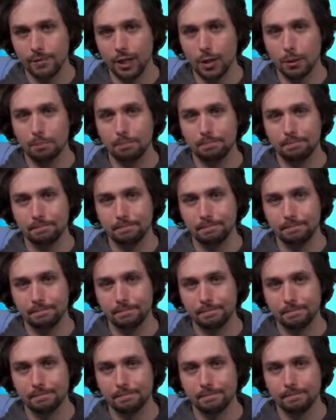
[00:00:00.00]
Yep.
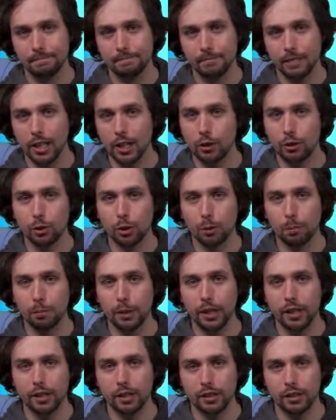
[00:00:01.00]
He grew a
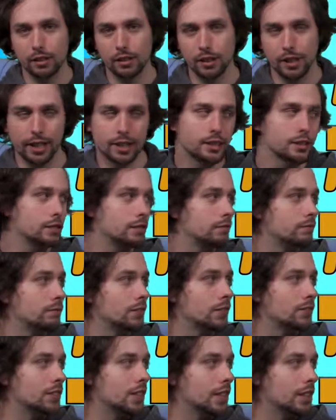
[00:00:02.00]
beard in the last
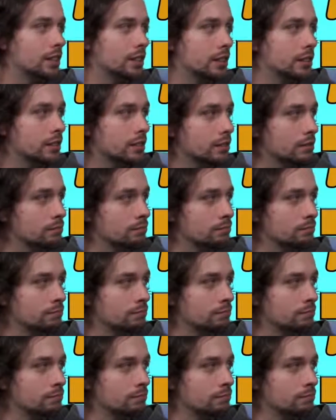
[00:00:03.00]
15 years.